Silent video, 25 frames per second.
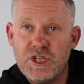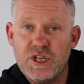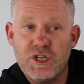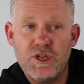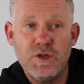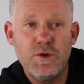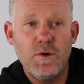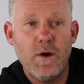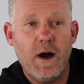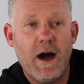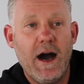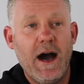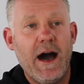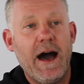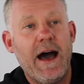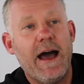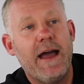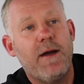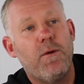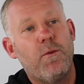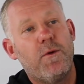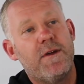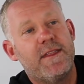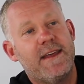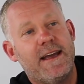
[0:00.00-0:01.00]

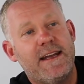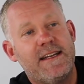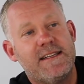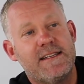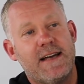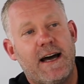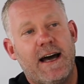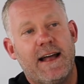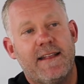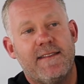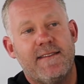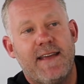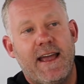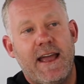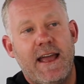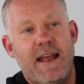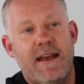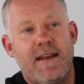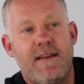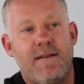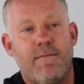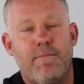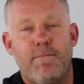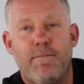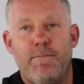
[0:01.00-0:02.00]
2i with a
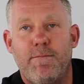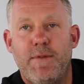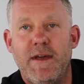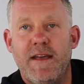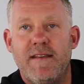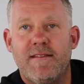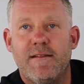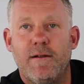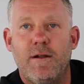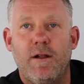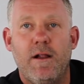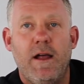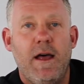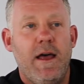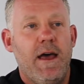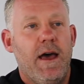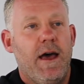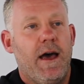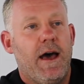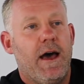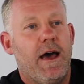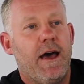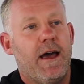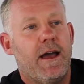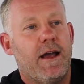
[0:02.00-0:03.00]
titanium bezel
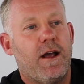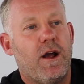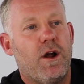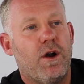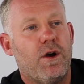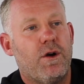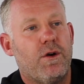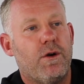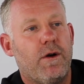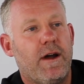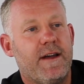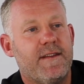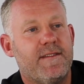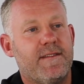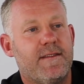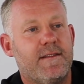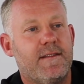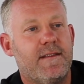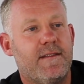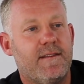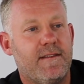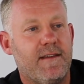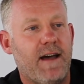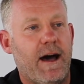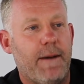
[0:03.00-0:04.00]
across
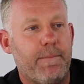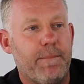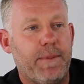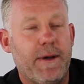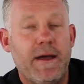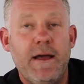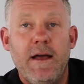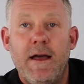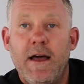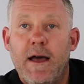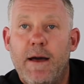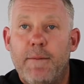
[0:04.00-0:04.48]
the top.